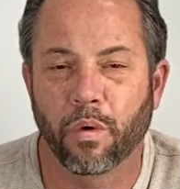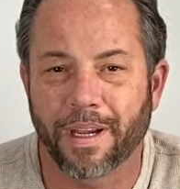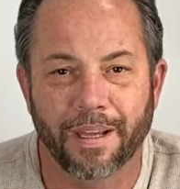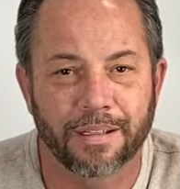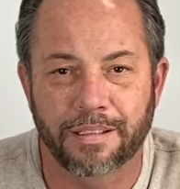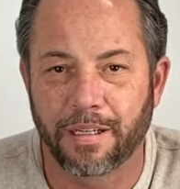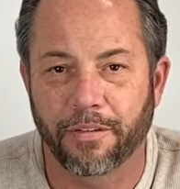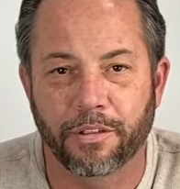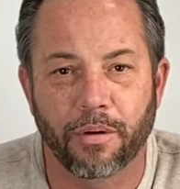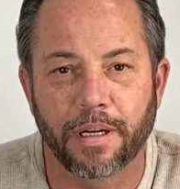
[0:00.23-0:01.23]
kind of stuff
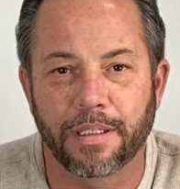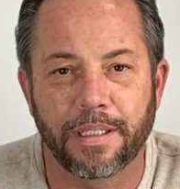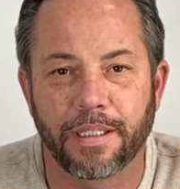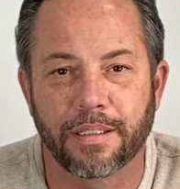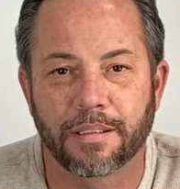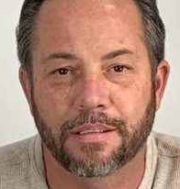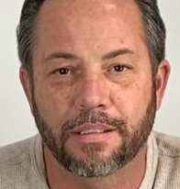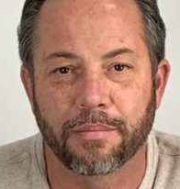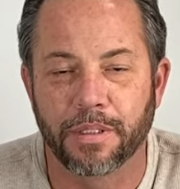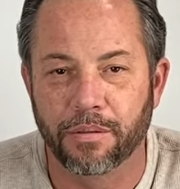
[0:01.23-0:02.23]
do I need
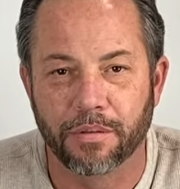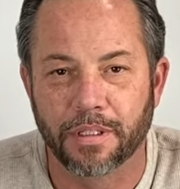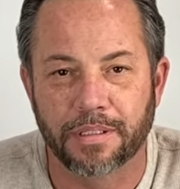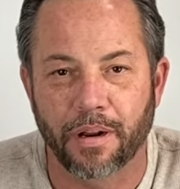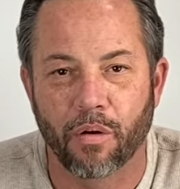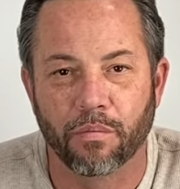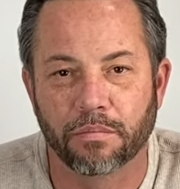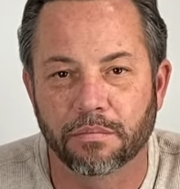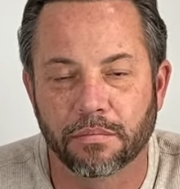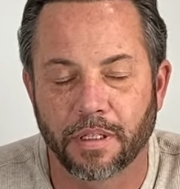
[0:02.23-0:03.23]
to be doing this at home?
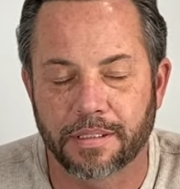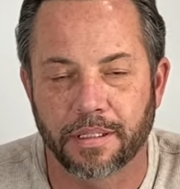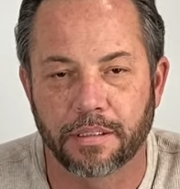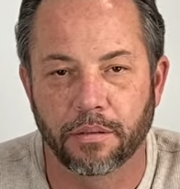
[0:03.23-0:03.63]
Let's get to